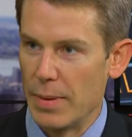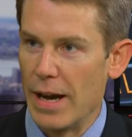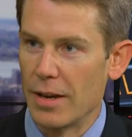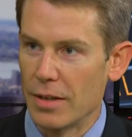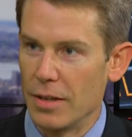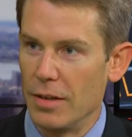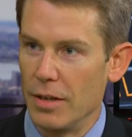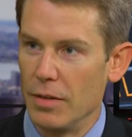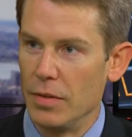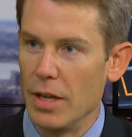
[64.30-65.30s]
back
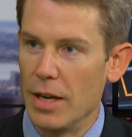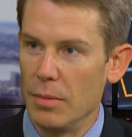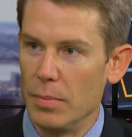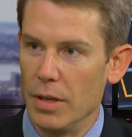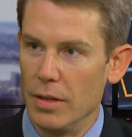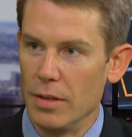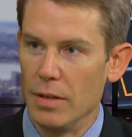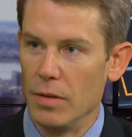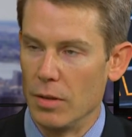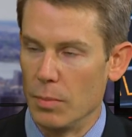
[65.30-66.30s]
of late, but
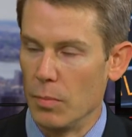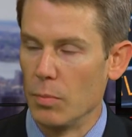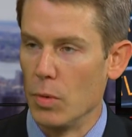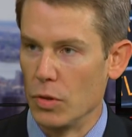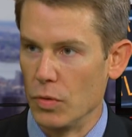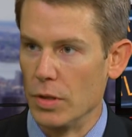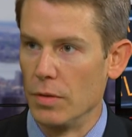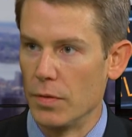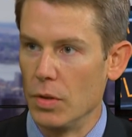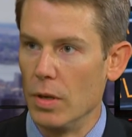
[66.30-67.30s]
even the most
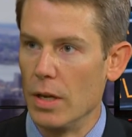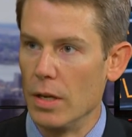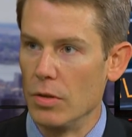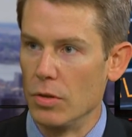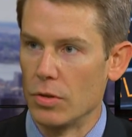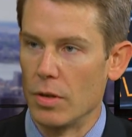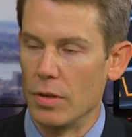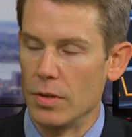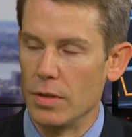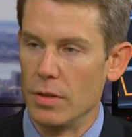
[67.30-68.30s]
recent few days, you're starting
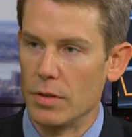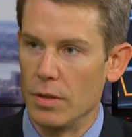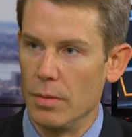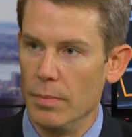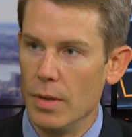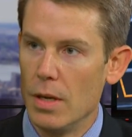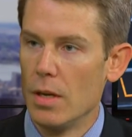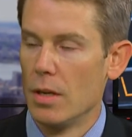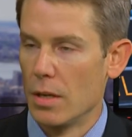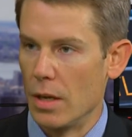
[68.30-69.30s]
to see some
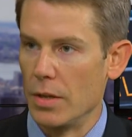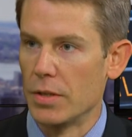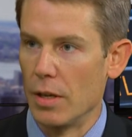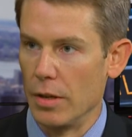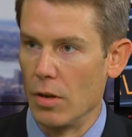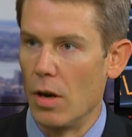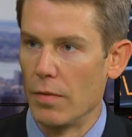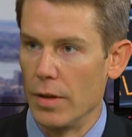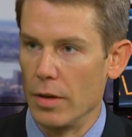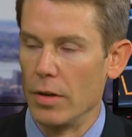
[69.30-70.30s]
selling off
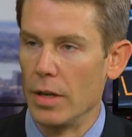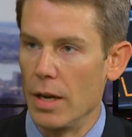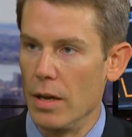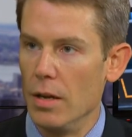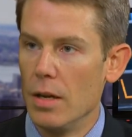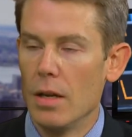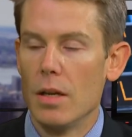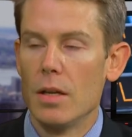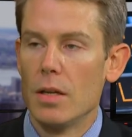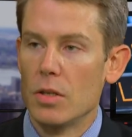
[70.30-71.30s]
there again.
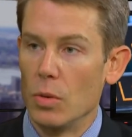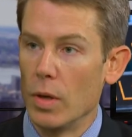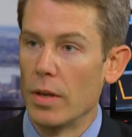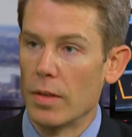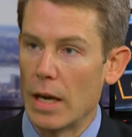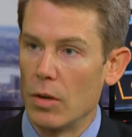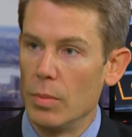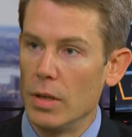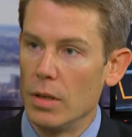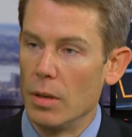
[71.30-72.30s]
So we think that'll
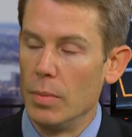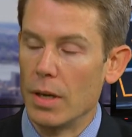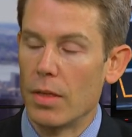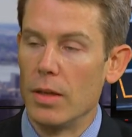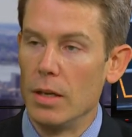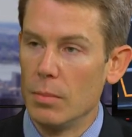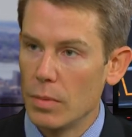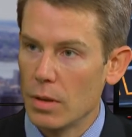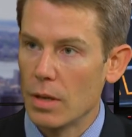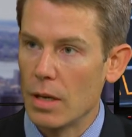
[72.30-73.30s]
be a big theme
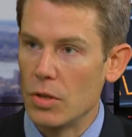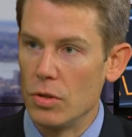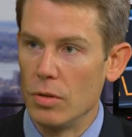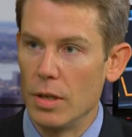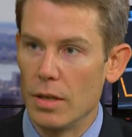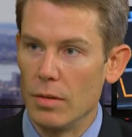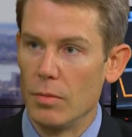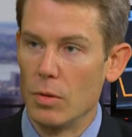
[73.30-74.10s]
as you get